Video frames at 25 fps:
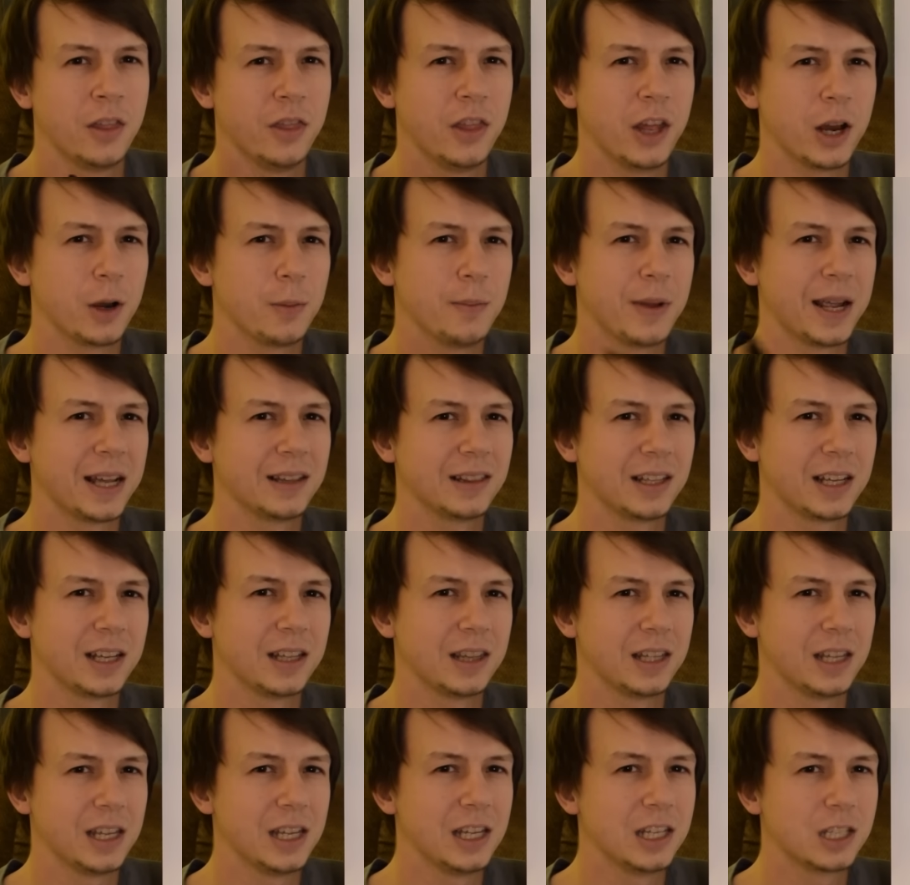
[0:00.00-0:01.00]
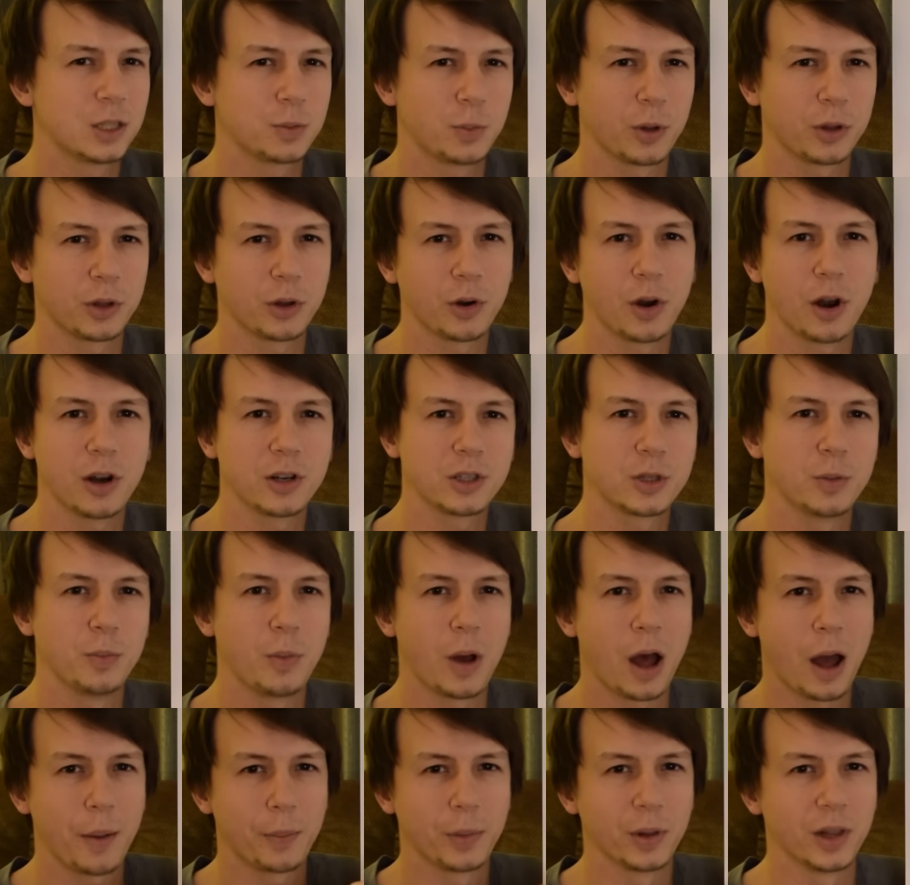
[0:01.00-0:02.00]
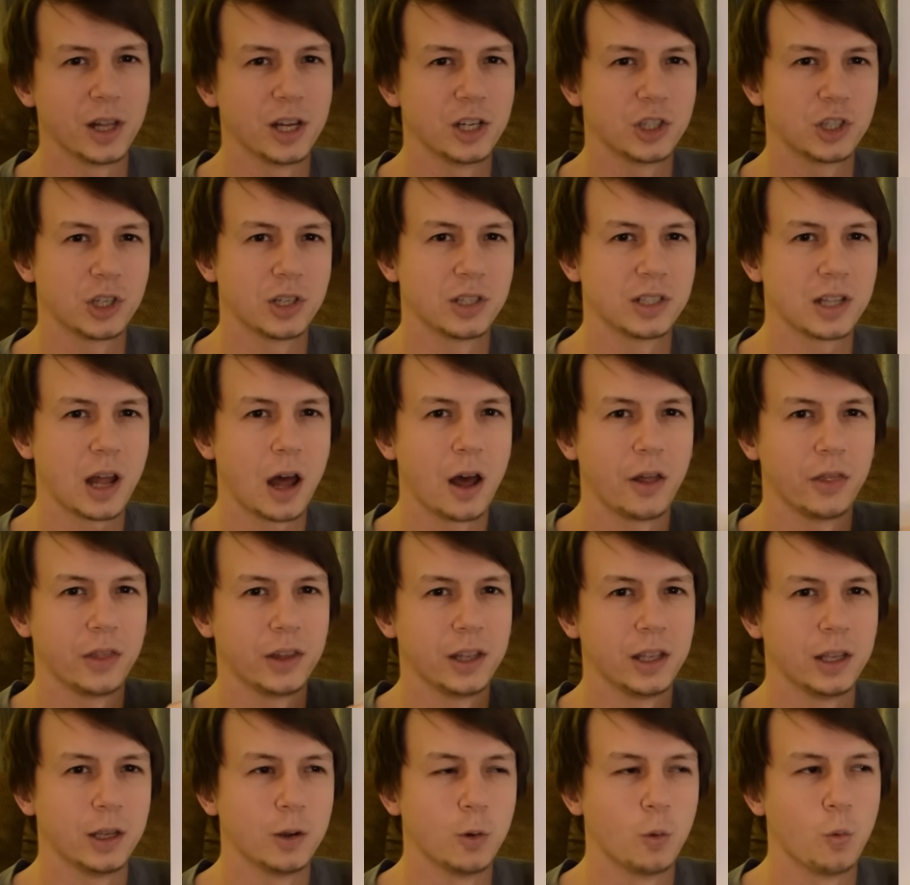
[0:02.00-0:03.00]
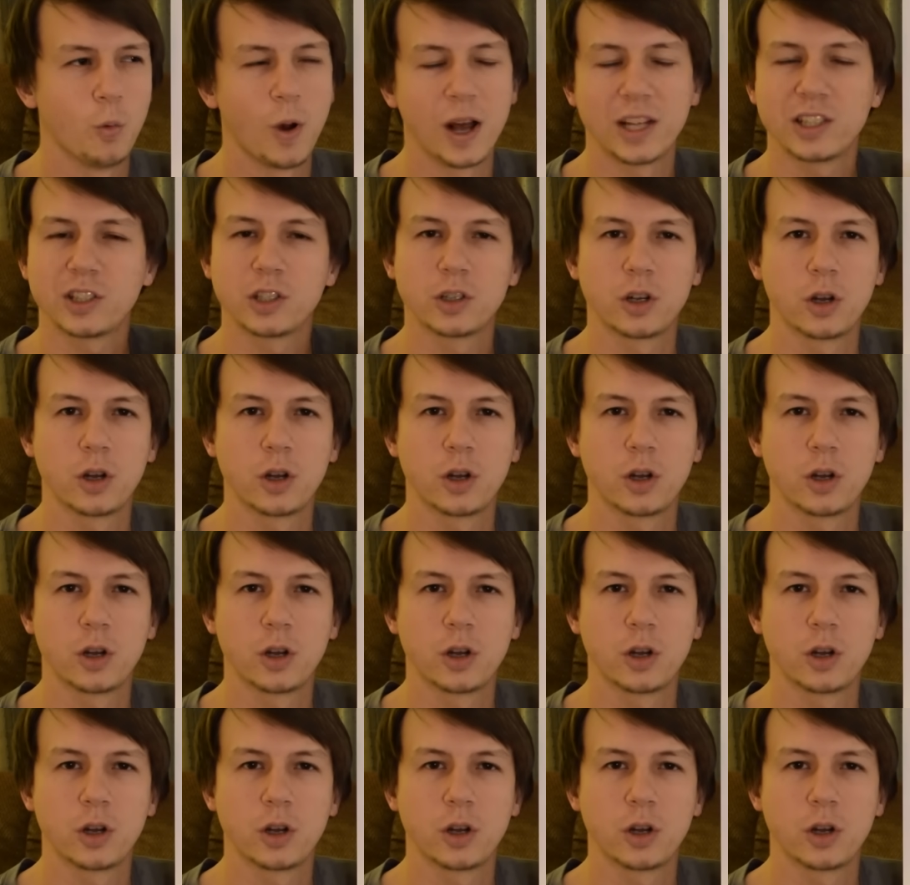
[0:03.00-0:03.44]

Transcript: They're mainly in the east, but there are some populations on the west